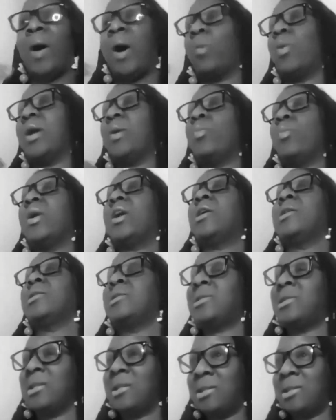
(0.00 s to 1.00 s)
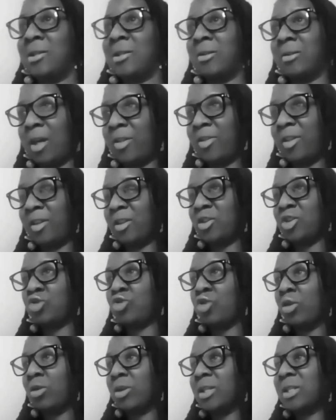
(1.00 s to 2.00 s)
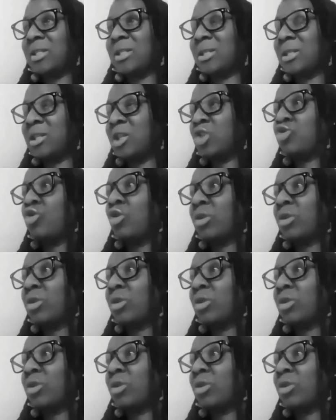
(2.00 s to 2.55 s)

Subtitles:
But we're consistent. I think the strongest